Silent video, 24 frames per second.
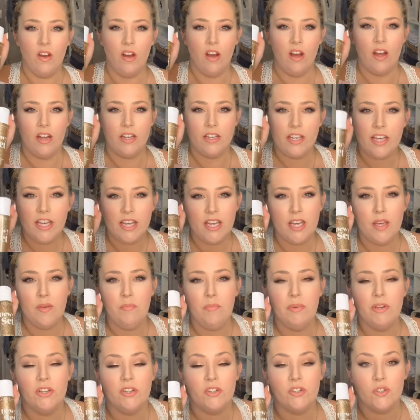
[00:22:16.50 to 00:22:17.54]
I
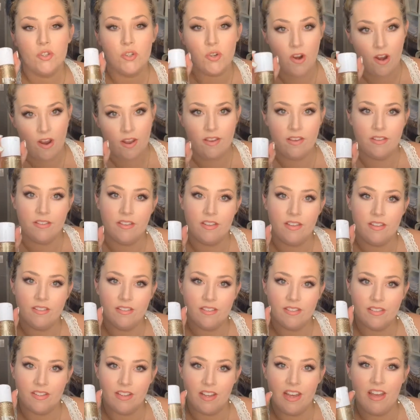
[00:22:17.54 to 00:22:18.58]
keep trying
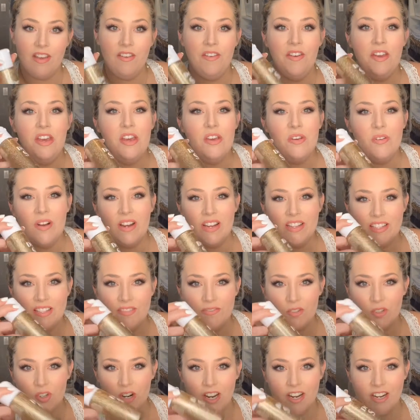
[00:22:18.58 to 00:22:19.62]
this. If you guys have
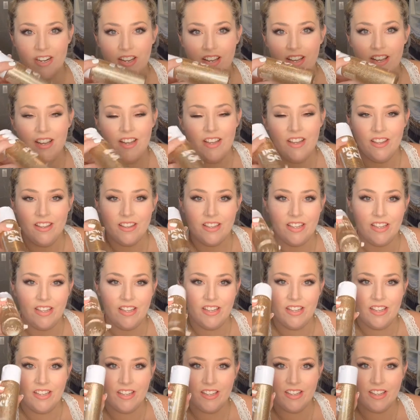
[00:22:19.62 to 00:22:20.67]
tried
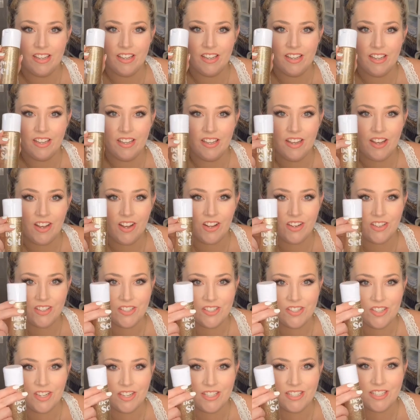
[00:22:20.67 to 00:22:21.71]
the
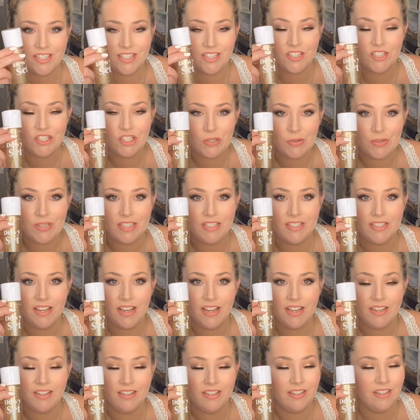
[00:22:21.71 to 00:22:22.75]
Anastasia Dewy
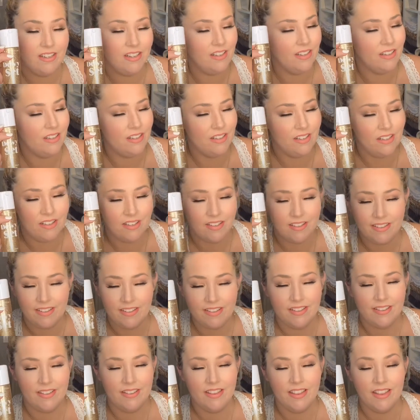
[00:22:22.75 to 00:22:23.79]
set,
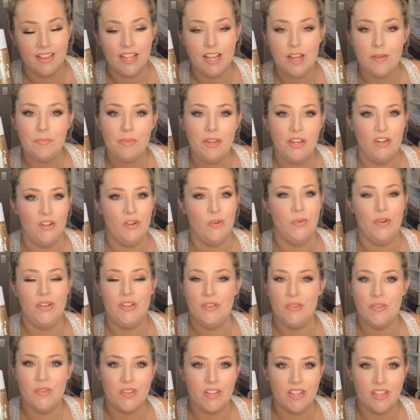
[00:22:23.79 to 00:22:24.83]
let me know what
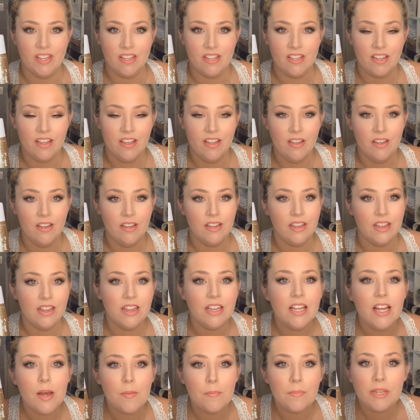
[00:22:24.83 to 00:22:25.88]
you think.
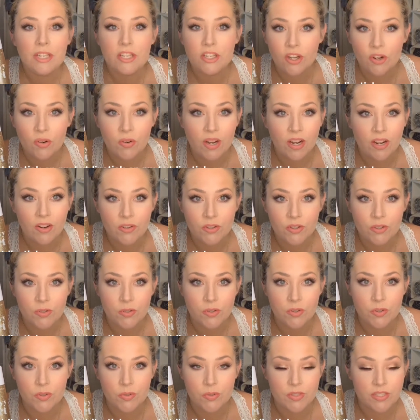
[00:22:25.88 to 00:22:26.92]
Let me know how you
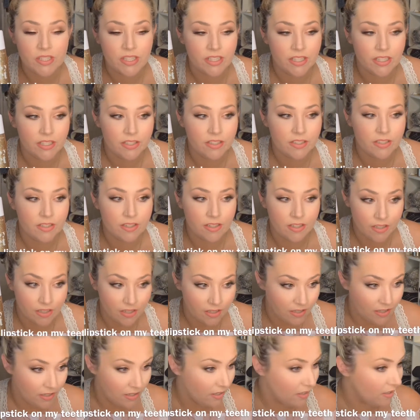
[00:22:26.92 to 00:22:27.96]
use it.
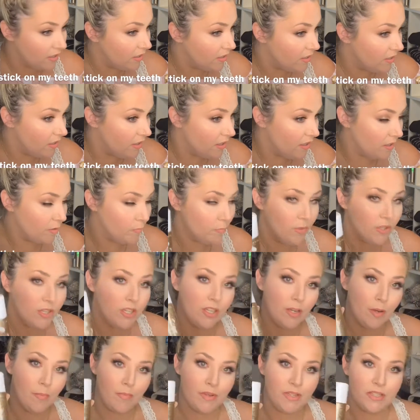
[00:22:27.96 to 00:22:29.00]
I'm looking
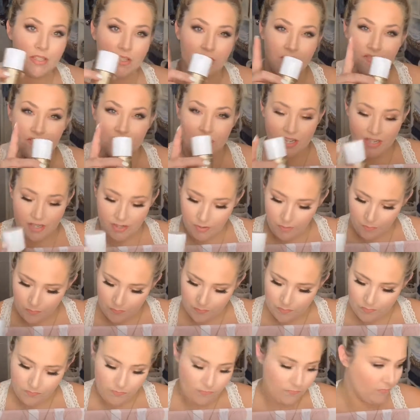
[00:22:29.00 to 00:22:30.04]
at myself and
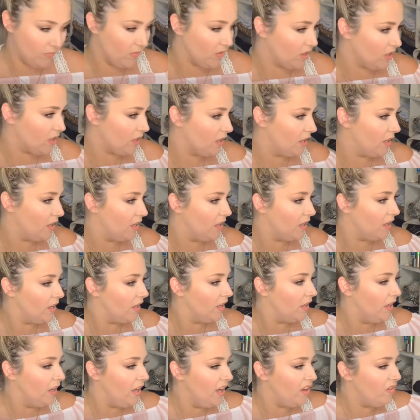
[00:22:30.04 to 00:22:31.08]
I
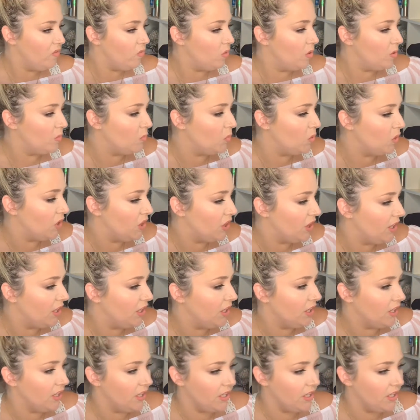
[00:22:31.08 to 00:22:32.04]
have one more thing.